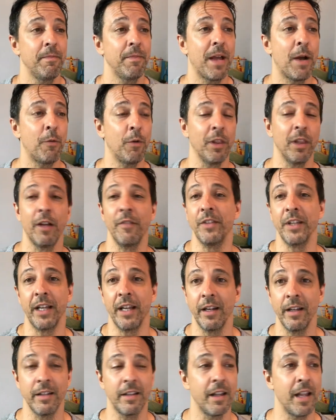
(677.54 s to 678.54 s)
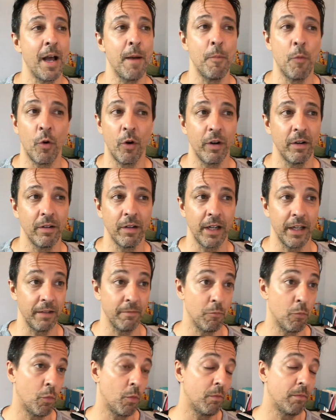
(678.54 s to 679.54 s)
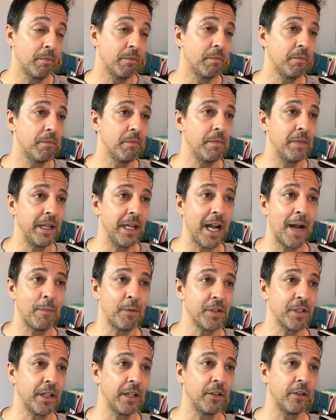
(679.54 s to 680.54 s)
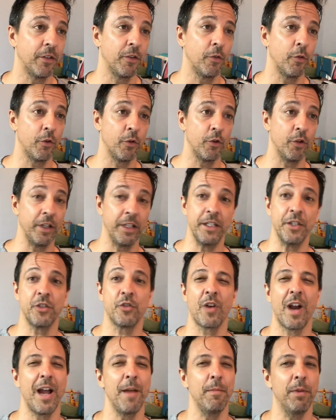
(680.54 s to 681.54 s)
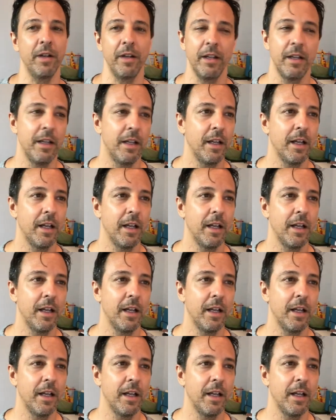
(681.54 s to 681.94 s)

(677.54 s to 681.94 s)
would love to get into that more, like being an opera singer, or at least try, but